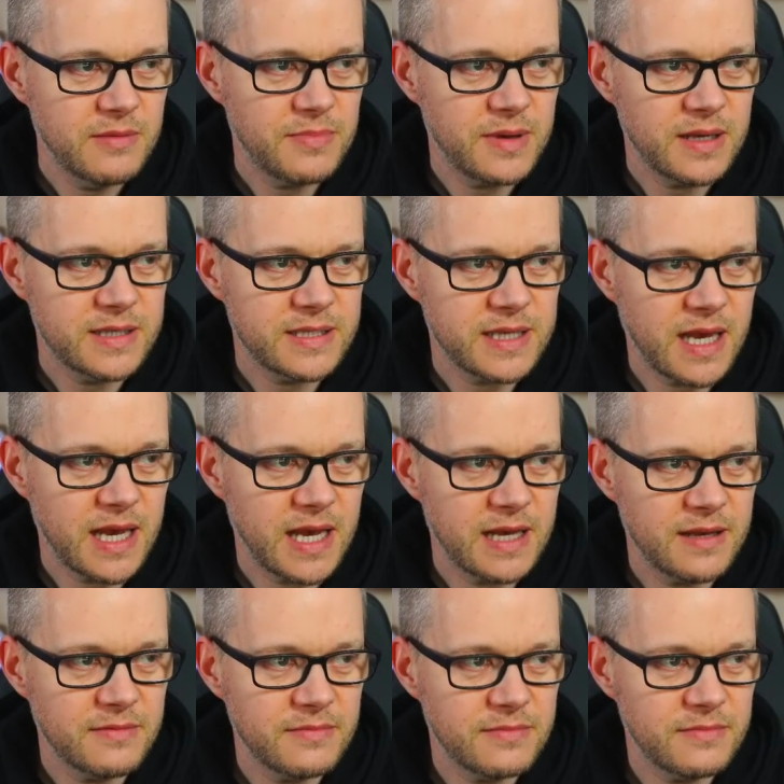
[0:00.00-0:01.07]
But uh,
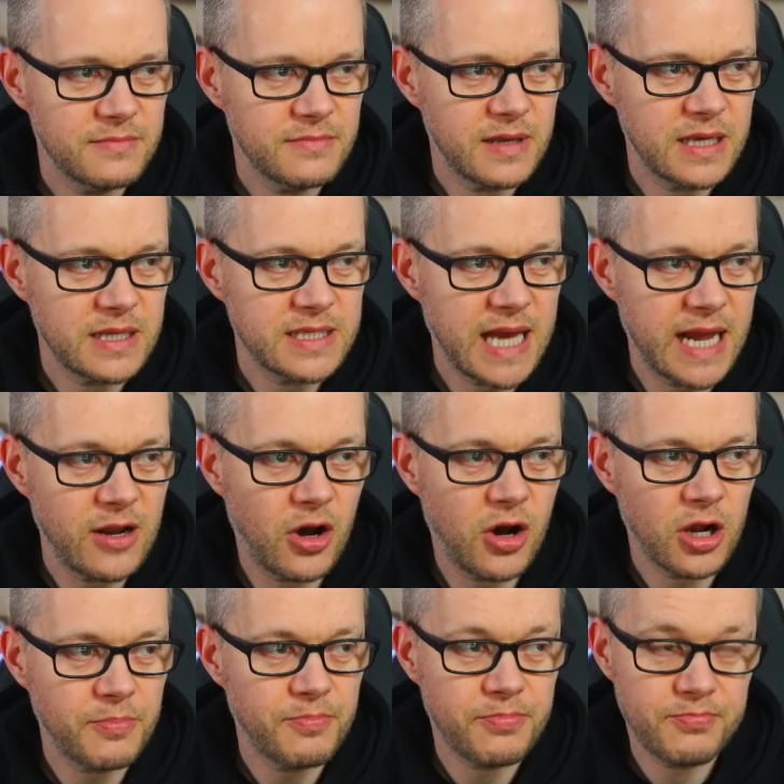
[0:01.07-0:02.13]
Ten
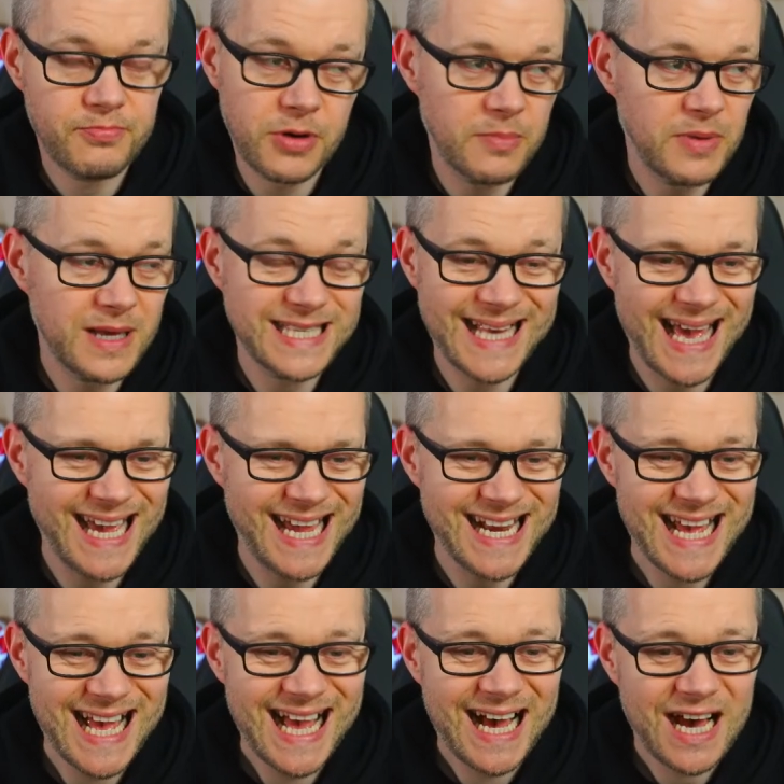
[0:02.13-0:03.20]
Hag probably saying,
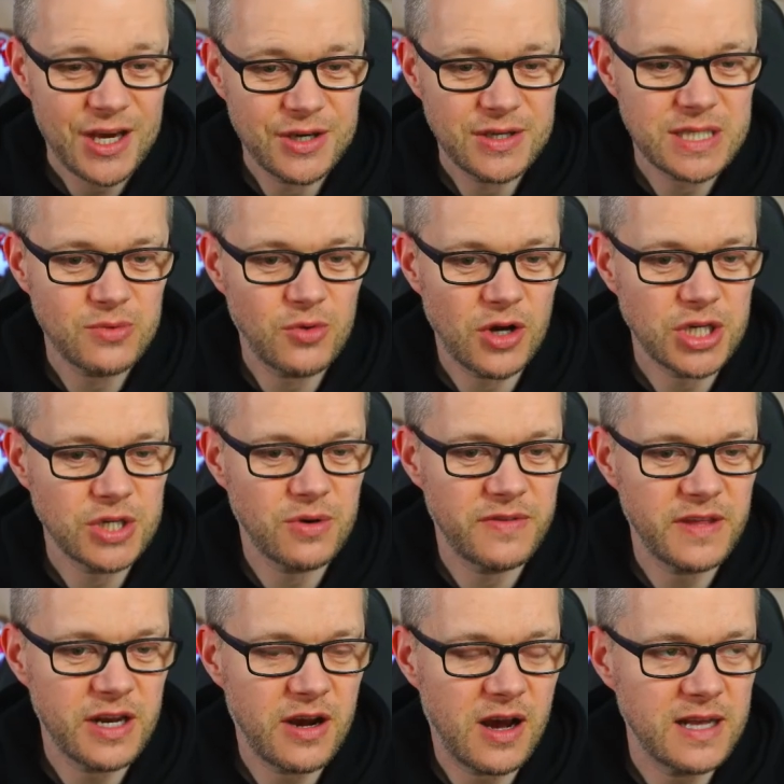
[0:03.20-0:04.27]
I used to watch you on
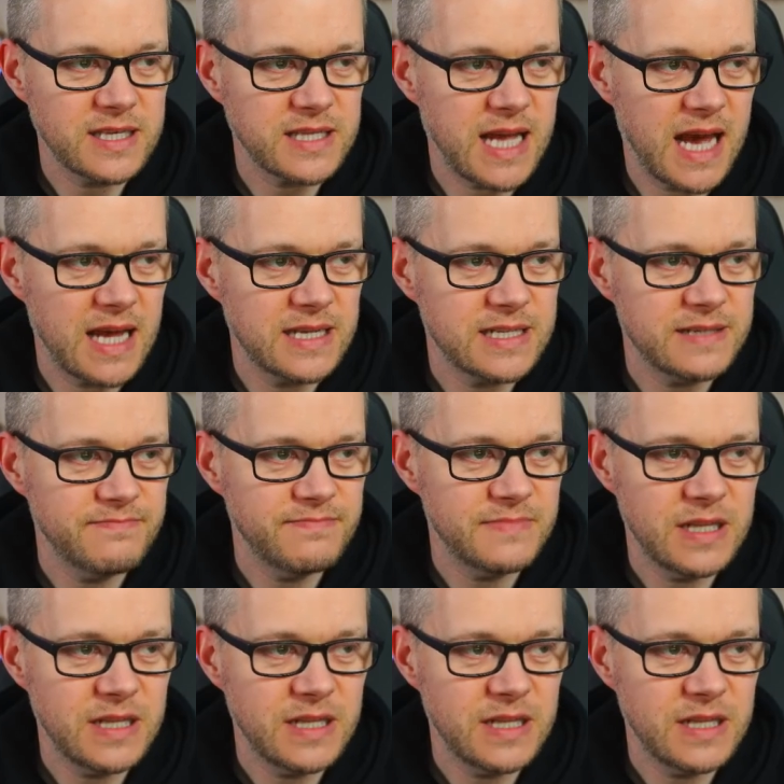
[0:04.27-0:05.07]
the United Stand.